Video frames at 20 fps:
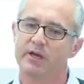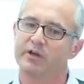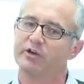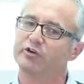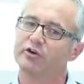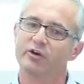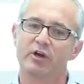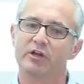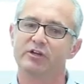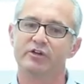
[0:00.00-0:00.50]

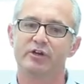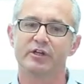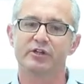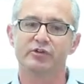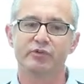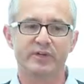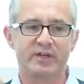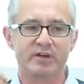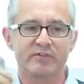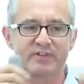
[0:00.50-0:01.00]
you're not going to
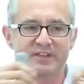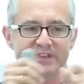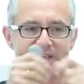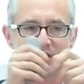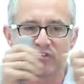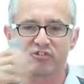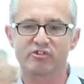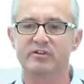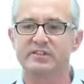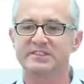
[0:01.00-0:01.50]
do an
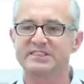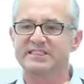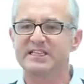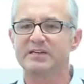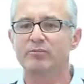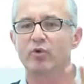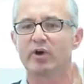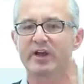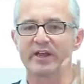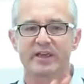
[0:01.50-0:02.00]
invitation
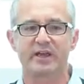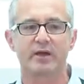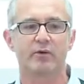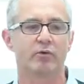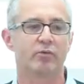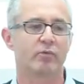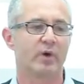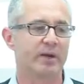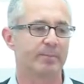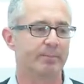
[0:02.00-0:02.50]
CMYK
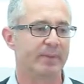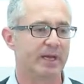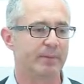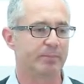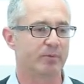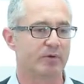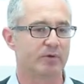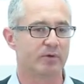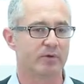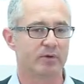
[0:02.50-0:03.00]
on white
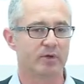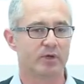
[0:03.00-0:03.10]
paper.